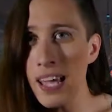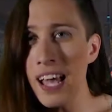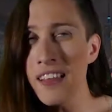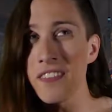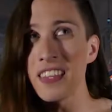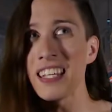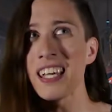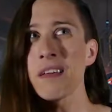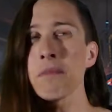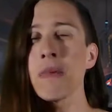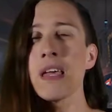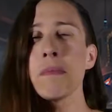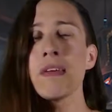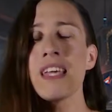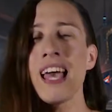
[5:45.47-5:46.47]
I'm thinking
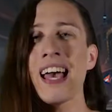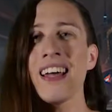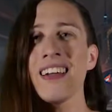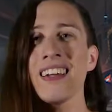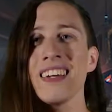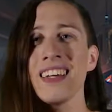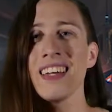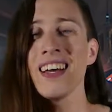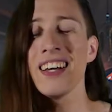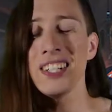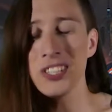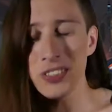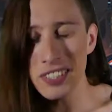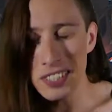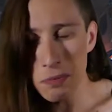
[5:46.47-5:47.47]
maybe at
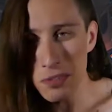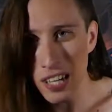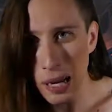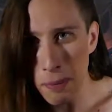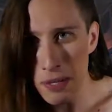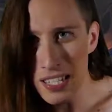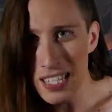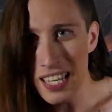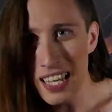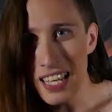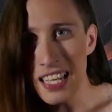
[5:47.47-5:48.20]
100 subscribers.